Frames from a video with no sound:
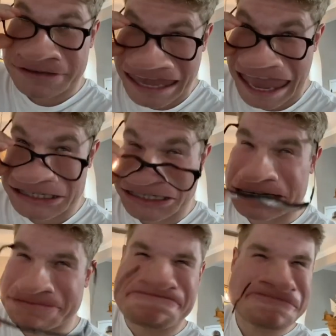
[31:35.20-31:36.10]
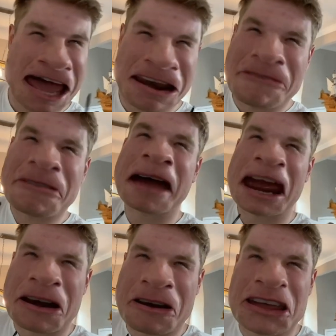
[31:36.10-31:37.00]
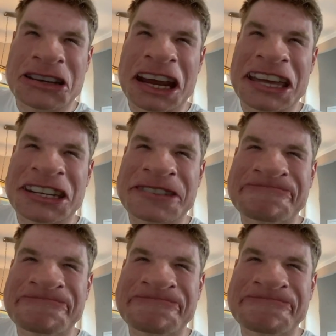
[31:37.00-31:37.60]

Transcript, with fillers: Yes, I love a macaroni cheese.